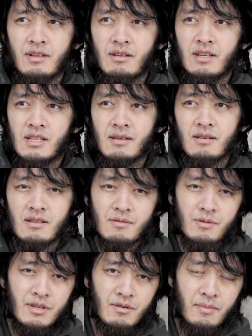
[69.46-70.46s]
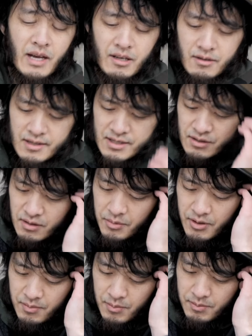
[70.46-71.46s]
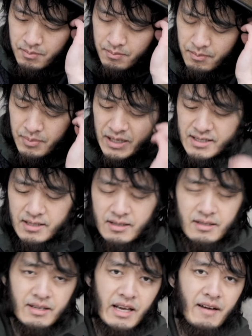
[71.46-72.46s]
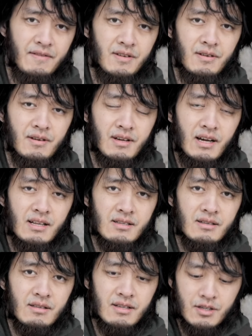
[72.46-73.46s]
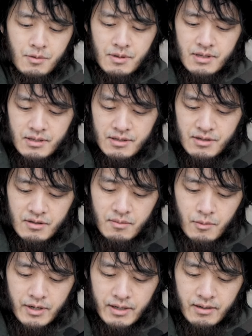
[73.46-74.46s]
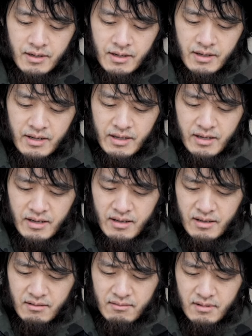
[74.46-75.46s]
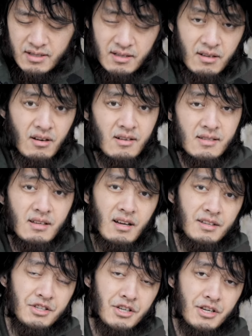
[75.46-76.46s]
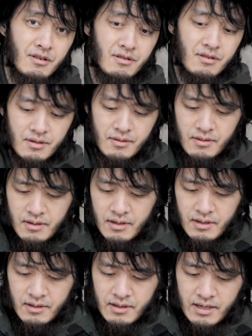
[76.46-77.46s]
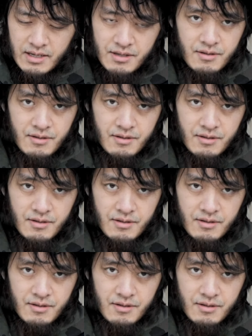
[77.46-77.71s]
neat because when you manually zoom, you basically have to constantly twist the zoom ring, and this can cause a lot of jitters as